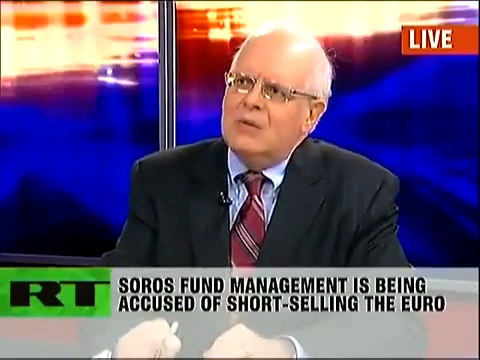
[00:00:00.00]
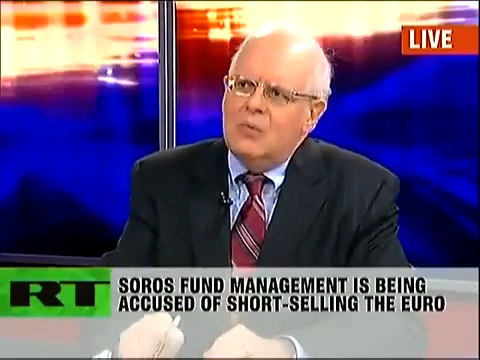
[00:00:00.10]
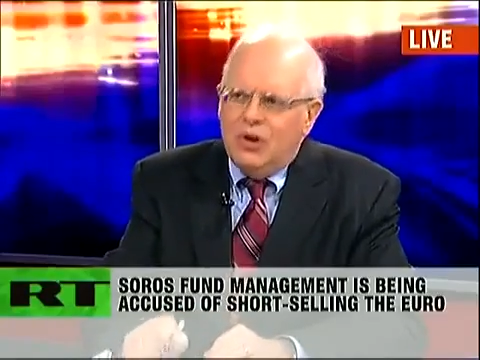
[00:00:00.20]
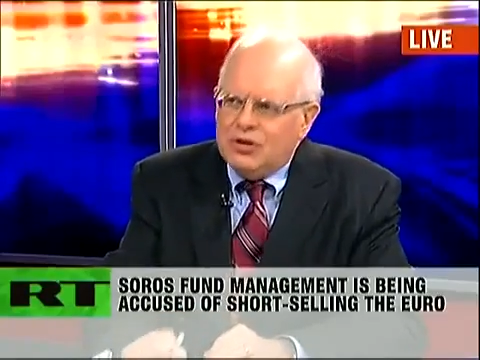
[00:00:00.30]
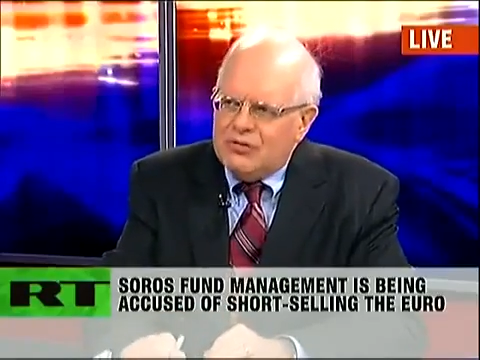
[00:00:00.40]

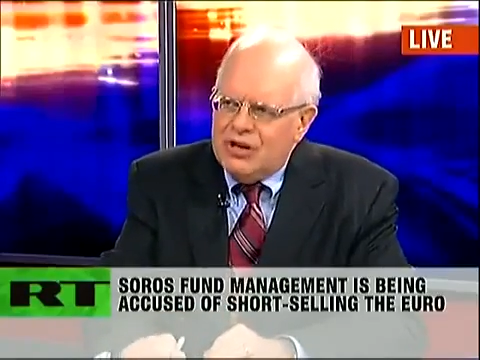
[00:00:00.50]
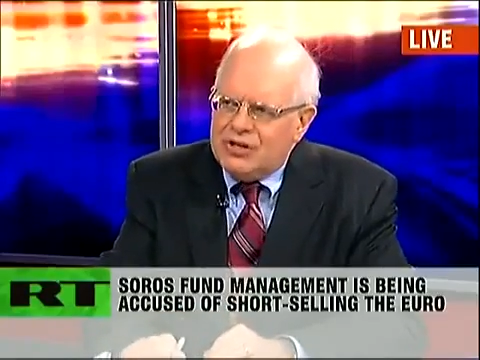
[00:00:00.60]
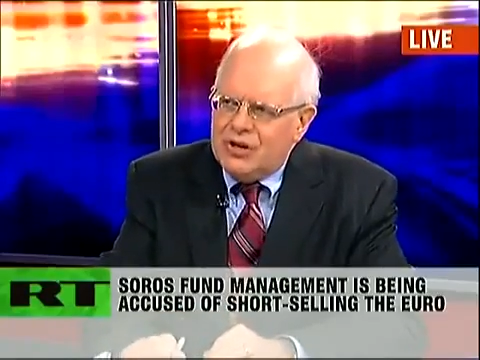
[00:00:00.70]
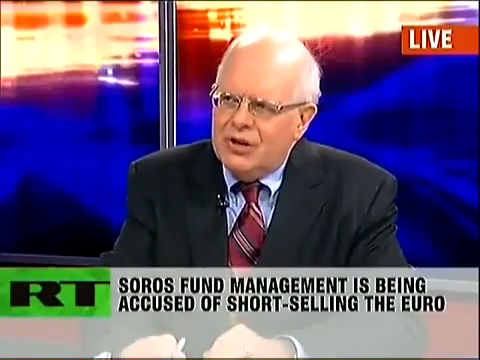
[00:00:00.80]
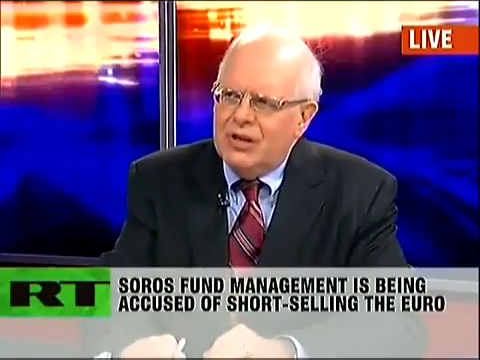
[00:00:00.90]
and the Wall
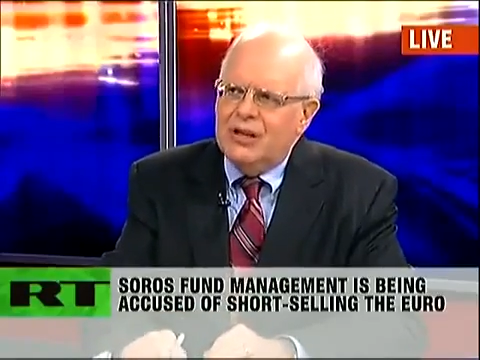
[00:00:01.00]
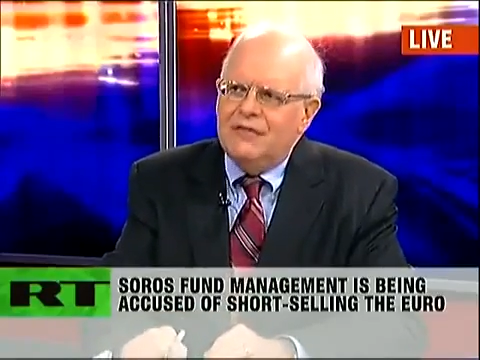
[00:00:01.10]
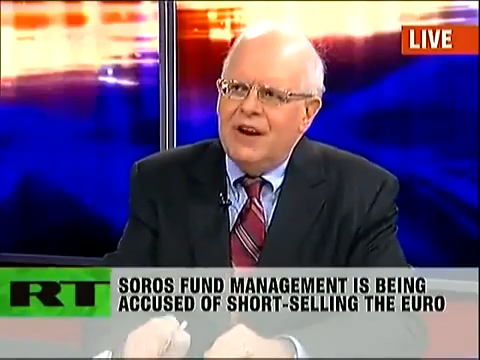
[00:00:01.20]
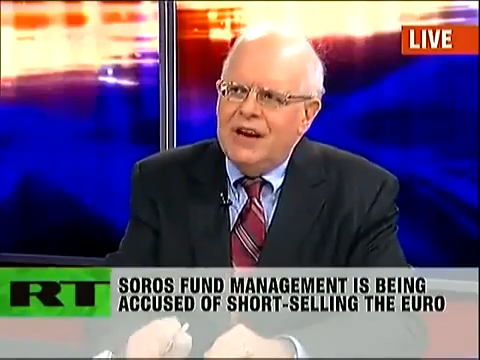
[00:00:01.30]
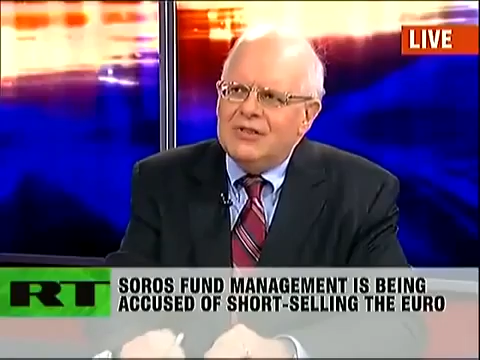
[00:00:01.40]
Street Journal
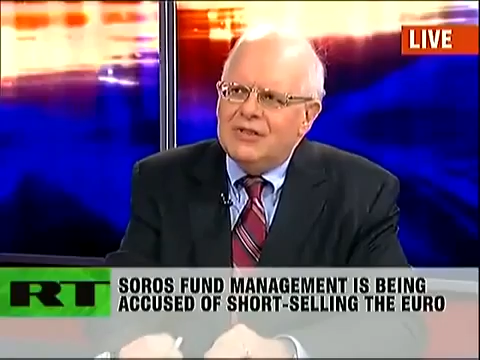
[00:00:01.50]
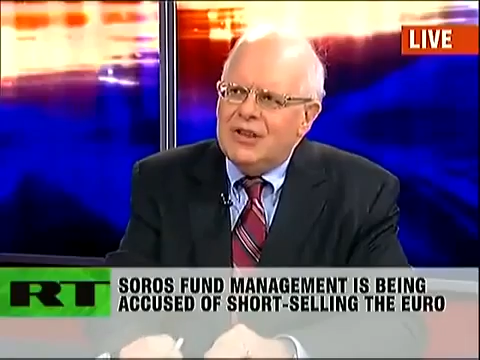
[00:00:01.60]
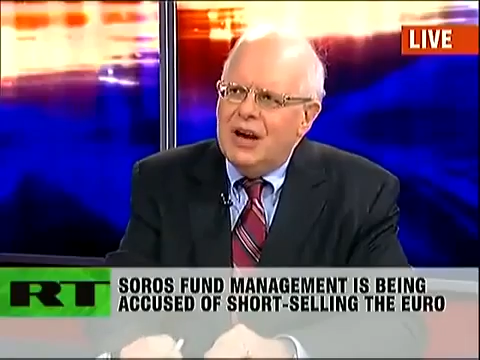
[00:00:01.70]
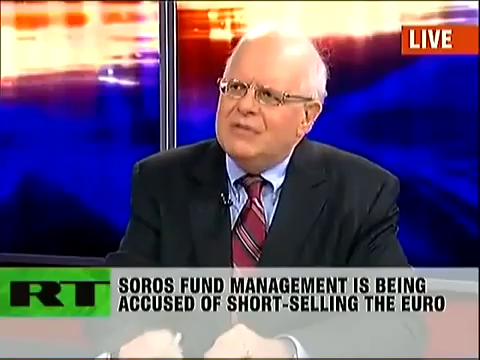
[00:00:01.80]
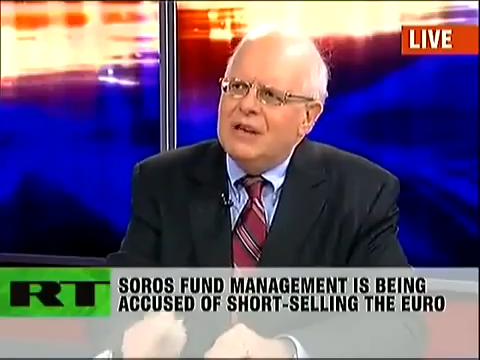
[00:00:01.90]
and the
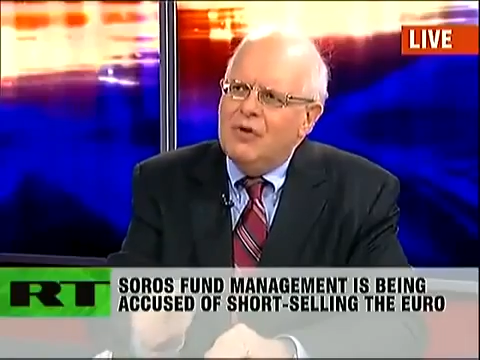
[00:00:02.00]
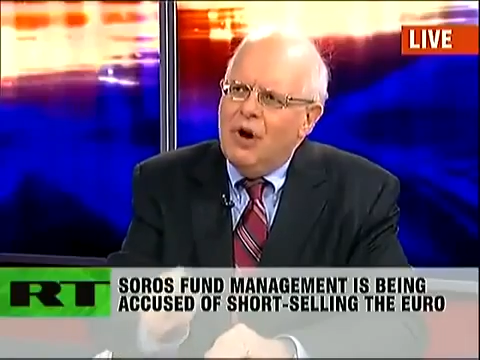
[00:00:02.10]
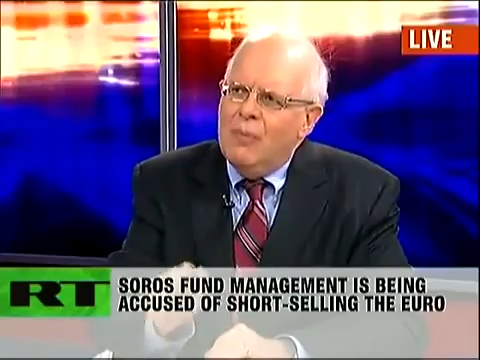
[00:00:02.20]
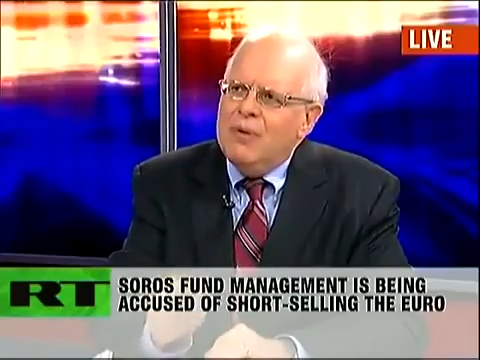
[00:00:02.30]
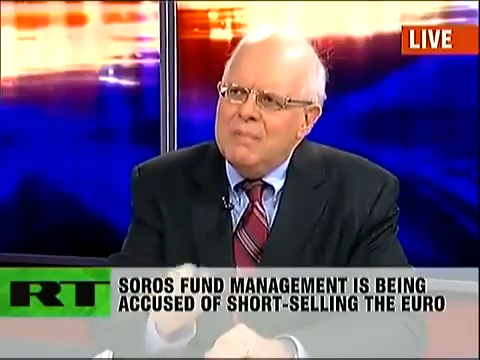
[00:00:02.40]
Financial Times
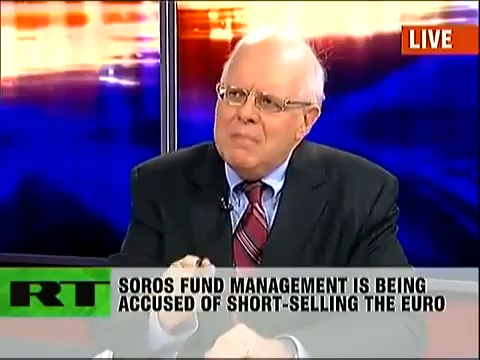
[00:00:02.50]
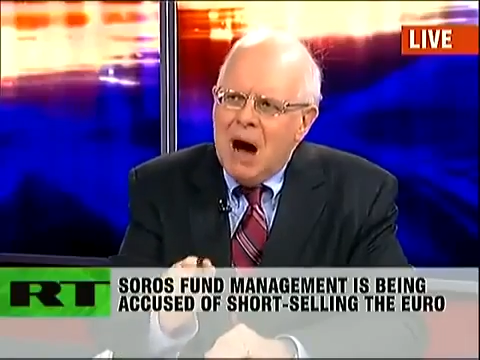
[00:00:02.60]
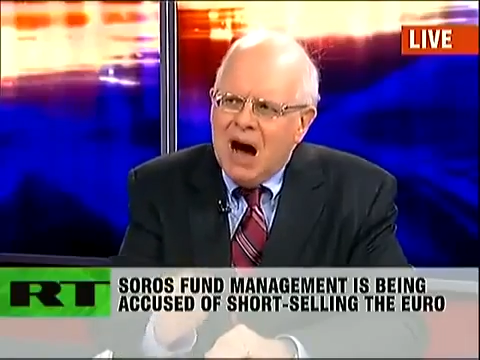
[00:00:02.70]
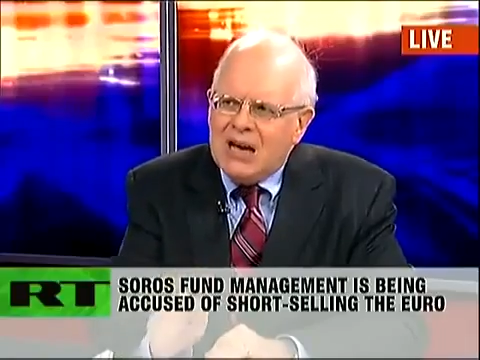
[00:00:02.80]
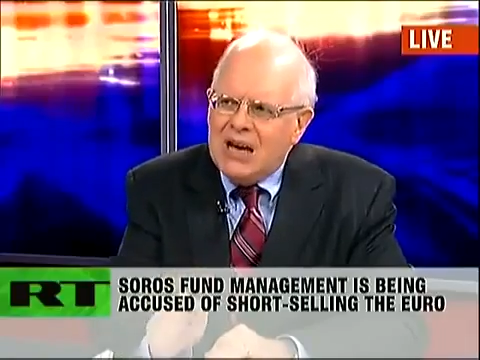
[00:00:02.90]
have all
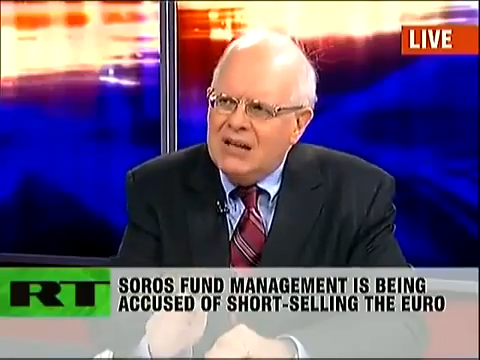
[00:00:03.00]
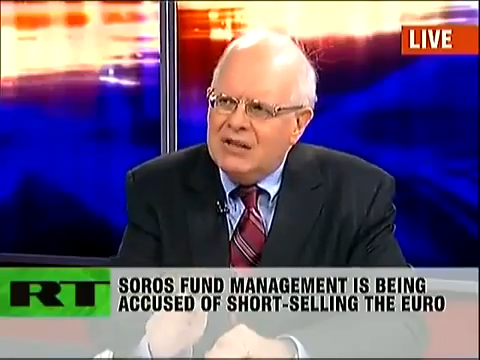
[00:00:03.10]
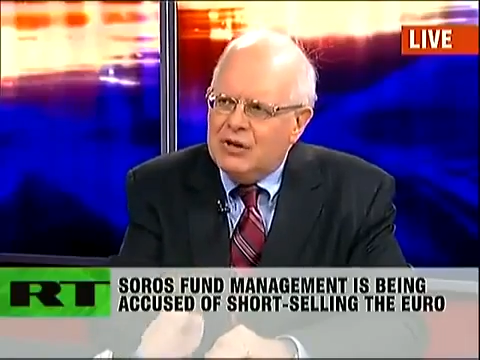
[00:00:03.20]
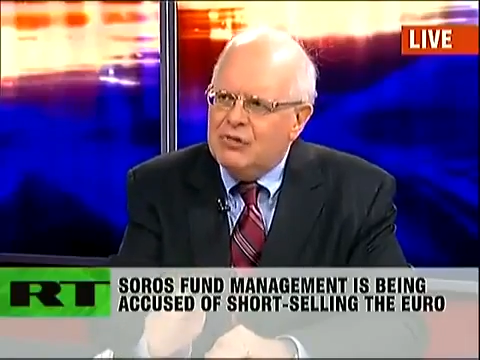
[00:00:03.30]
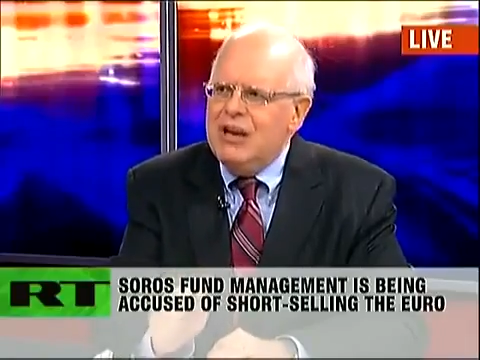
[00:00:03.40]
been
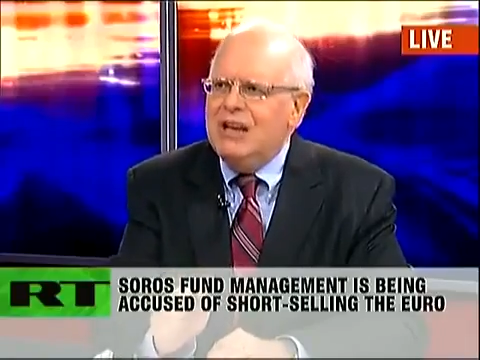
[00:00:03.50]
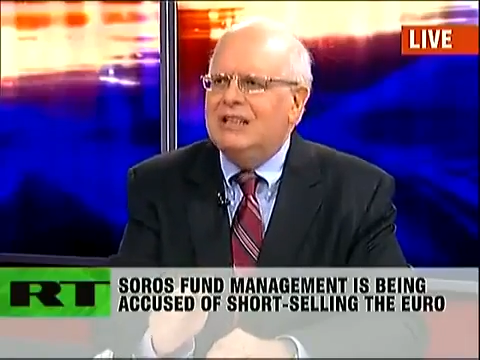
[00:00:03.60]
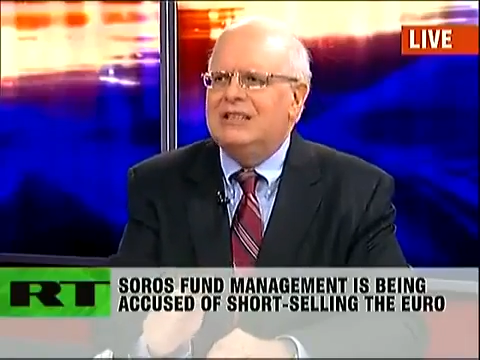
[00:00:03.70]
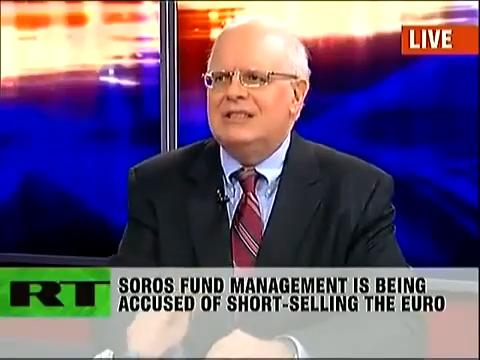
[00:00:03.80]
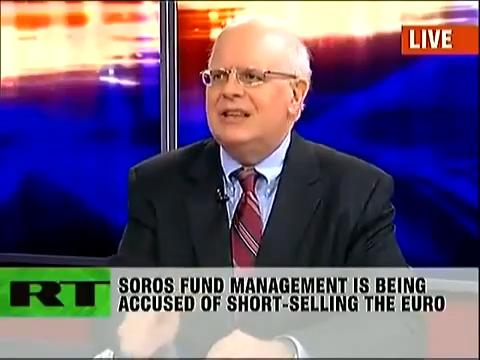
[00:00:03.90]
mocking the
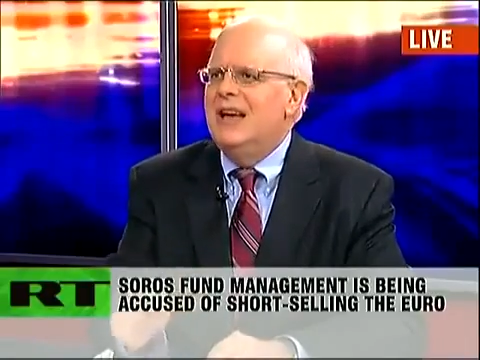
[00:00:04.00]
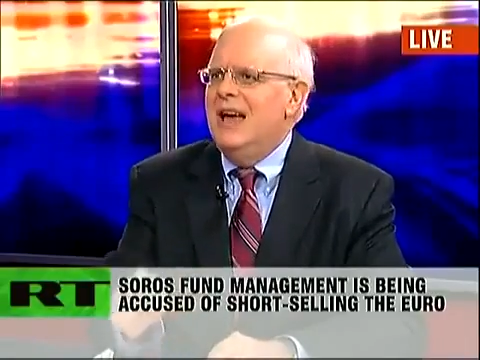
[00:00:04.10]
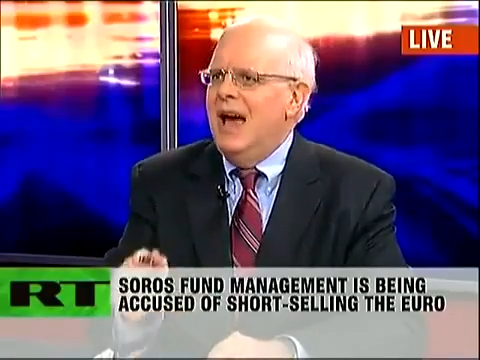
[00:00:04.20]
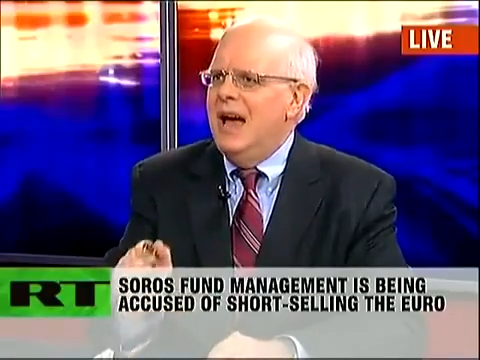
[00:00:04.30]
Greeks